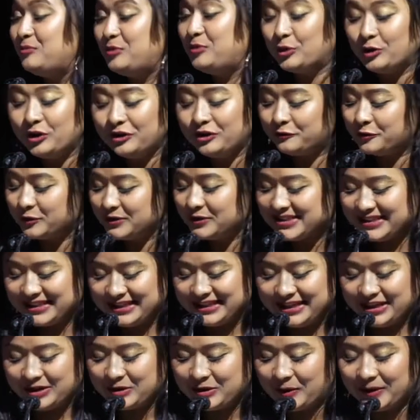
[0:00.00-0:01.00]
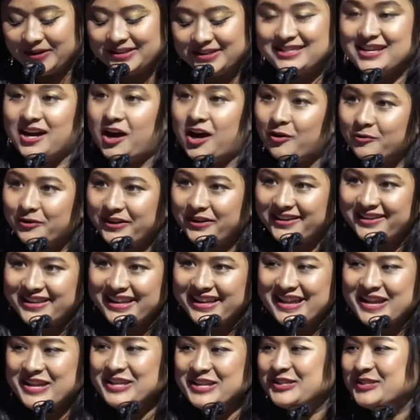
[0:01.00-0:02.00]
beautiful city called Darwin
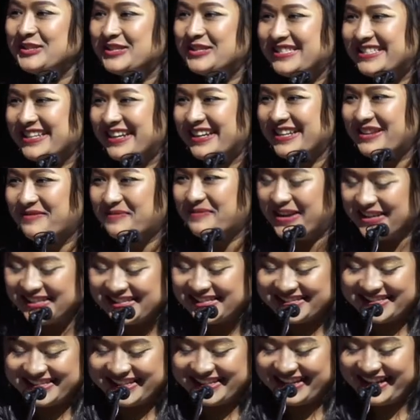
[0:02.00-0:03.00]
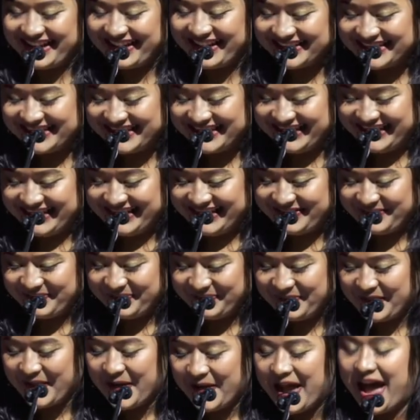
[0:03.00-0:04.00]
to study masters in IT
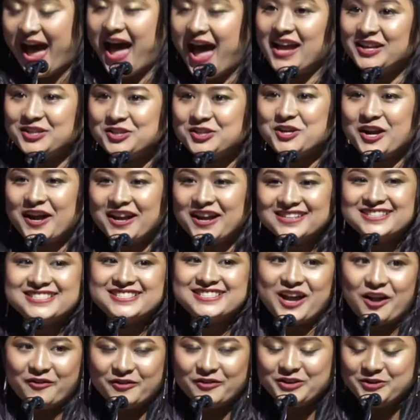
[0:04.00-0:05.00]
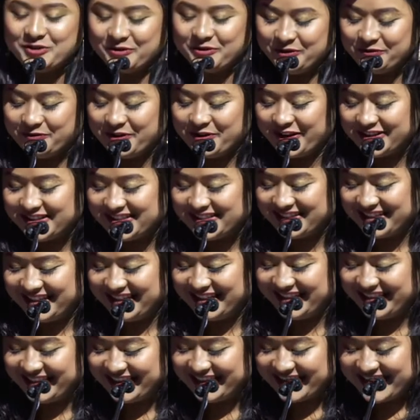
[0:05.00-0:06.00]
at Charles Darwin
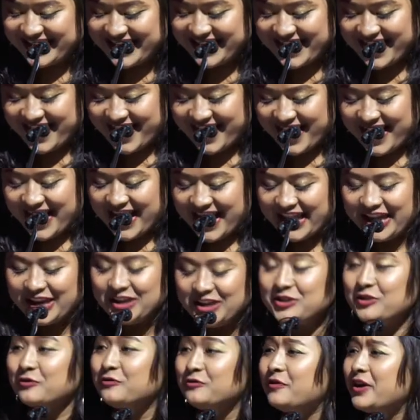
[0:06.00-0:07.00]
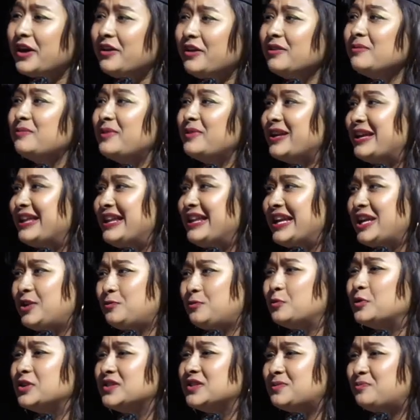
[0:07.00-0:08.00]
University. In the very beginning, it
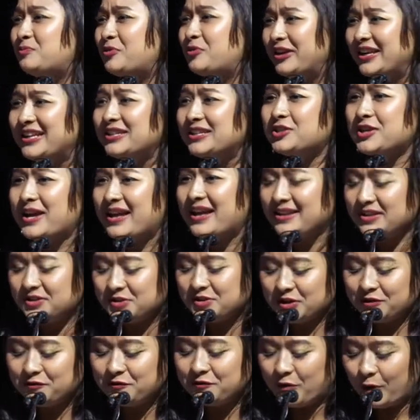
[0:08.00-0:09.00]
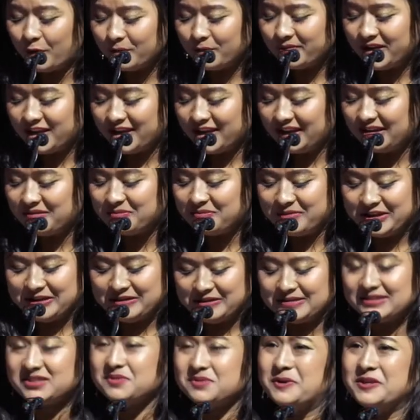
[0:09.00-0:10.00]
was pretty challenging for me
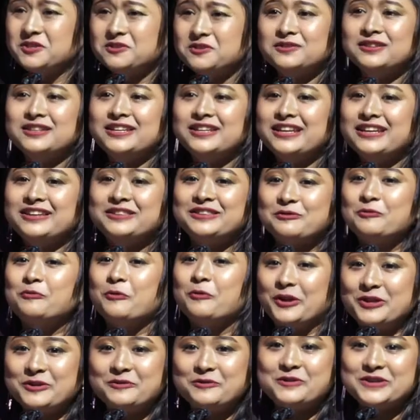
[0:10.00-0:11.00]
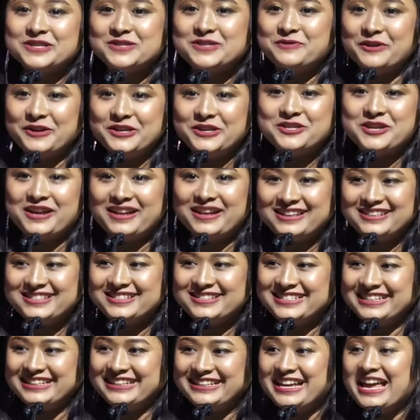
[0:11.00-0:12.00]
because especially the weather was very
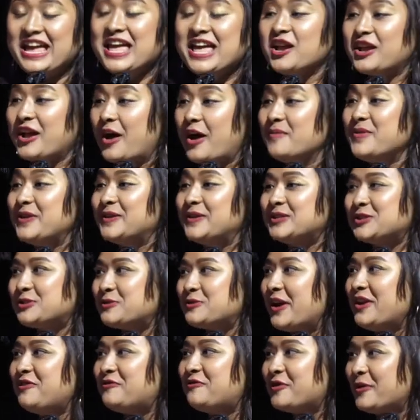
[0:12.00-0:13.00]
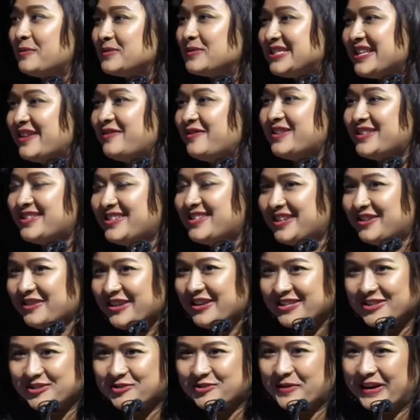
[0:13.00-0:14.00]
challenging. Coming straight from 7 degree
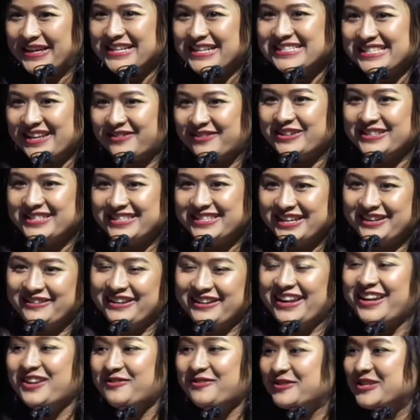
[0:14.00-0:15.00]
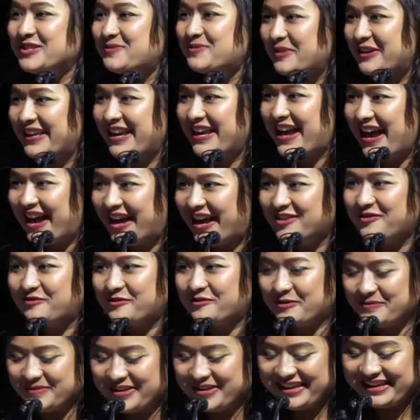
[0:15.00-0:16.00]
to 27 degree, it was pretty hard
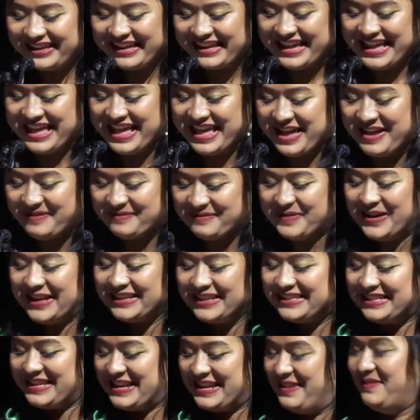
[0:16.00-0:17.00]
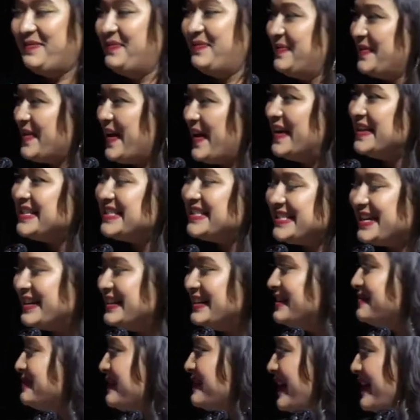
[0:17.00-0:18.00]
for me. But yeah. I
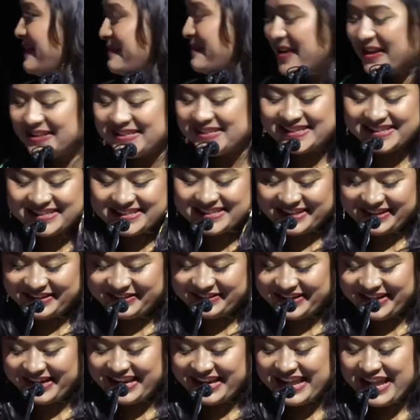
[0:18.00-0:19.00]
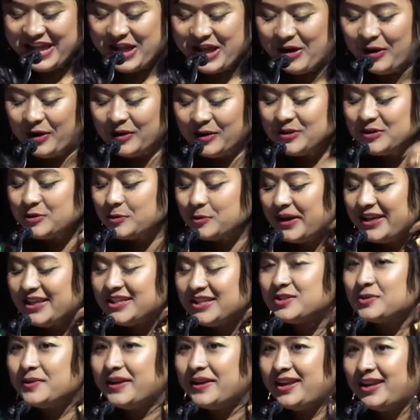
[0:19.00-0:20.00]
started my master's degree on
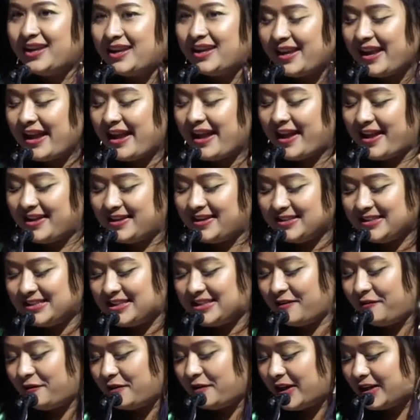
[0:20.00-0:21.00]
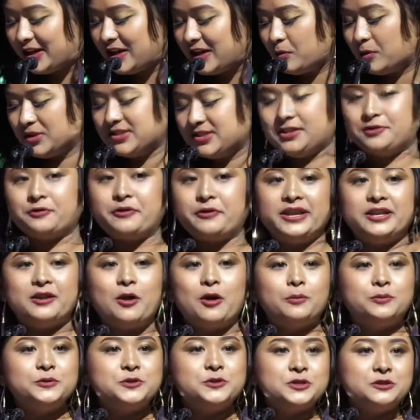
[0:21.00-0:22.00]
2020, and it definitely was a great
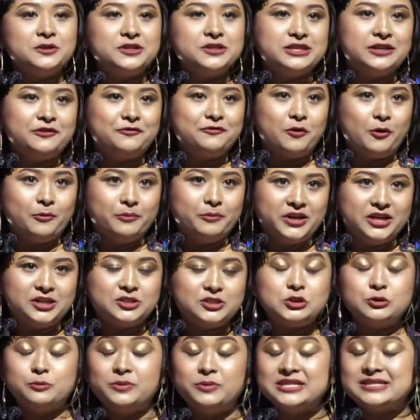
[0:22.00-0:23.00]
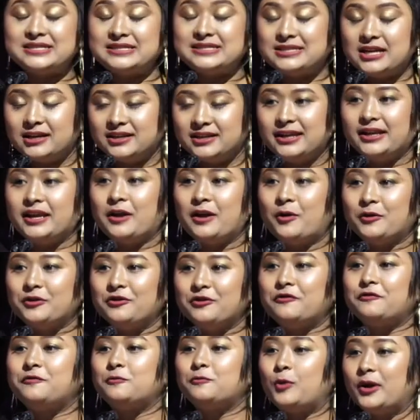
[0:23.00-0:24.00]
opportunity for me to be studying on
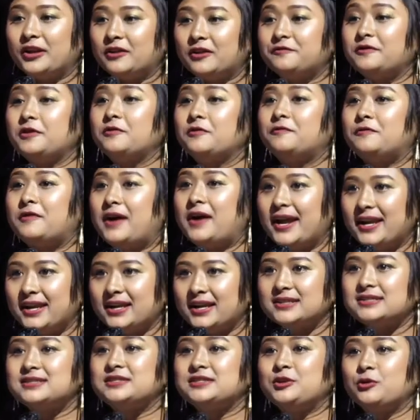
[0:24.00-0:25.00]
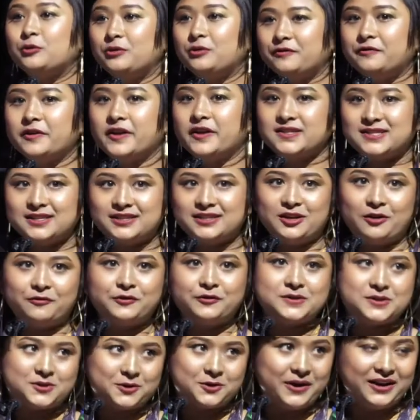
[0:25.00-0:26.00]
the, one of the finest university of
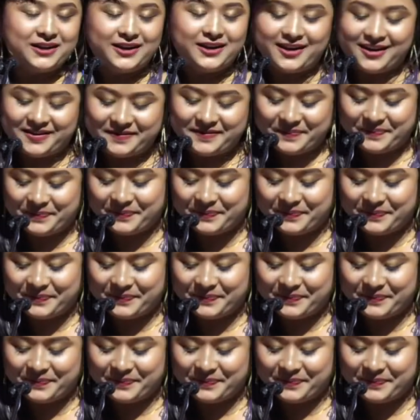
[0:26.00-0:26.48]
Australia.